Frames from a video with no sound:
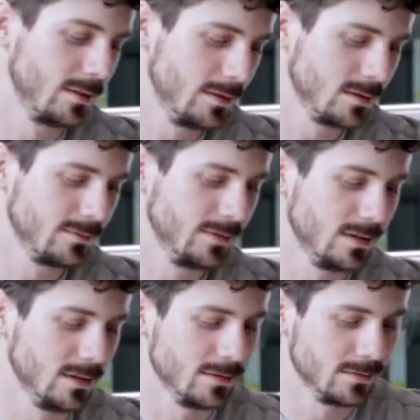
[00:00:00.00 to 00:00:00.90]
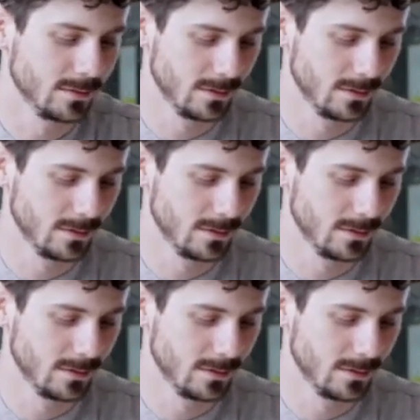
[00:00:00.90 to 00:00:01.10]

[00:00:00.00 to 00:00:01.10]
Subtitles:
This video